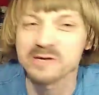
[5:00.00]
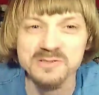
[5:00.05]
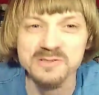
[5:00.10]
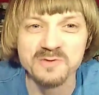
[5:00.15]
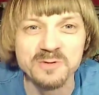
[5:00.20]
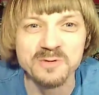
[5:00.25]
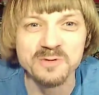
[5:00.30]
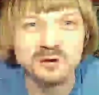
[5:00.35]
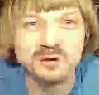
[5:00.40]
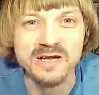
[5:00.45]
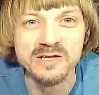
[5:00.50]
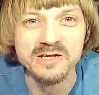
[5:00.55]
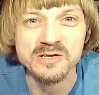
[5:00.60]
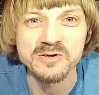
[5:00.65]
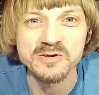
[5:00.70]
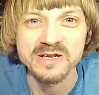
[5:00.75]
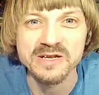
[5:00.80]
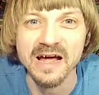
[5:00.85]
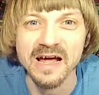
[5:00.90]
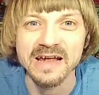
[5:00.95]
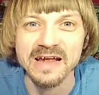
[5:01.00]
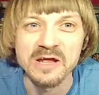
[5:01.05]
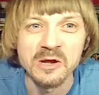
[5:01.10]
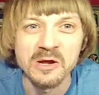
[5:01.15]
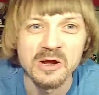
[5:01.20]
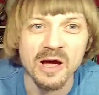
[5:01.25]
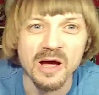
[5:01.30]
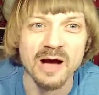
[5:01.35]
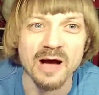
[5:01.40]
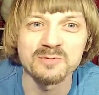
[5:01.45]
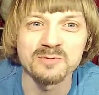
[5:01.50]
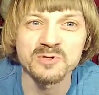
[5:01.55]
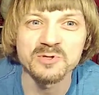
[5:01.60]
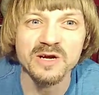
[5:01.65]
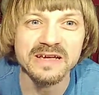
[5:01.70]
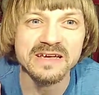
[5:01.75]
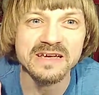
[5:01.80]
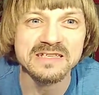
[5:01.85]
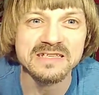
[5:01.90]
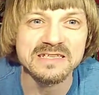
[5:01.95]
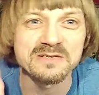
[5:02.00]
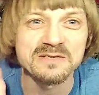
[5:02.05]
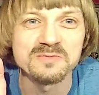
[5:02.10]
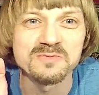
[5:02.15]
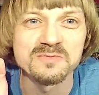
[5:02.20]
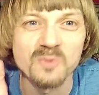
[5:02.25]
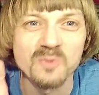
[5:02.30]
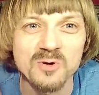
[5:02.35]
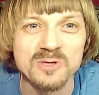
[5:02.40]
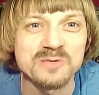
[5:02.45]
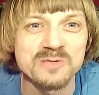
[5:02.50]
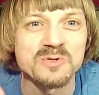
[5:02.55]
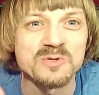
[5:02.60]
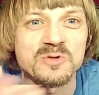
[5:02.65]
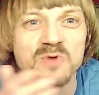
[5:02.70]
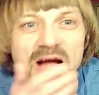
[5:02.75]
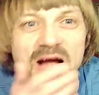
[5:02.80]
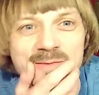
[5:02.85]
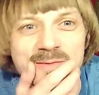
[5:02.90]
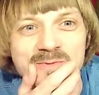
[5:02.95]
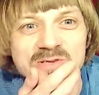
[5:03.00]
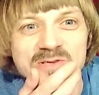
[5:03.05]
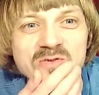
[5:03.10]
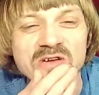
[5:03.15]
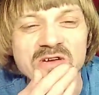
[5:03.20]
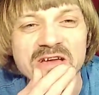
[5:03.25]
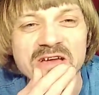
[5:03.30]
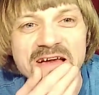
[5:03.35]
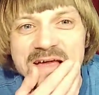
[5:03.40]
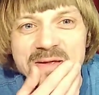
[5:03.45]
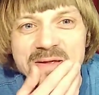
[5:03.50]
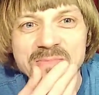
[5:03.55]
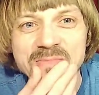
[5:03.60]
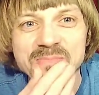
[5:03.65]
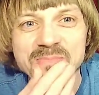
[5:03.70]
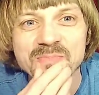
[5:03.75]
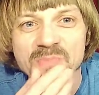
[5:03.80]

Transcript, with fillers: what we're trying to do tonight. I'm trying to get some more subscribers, okay?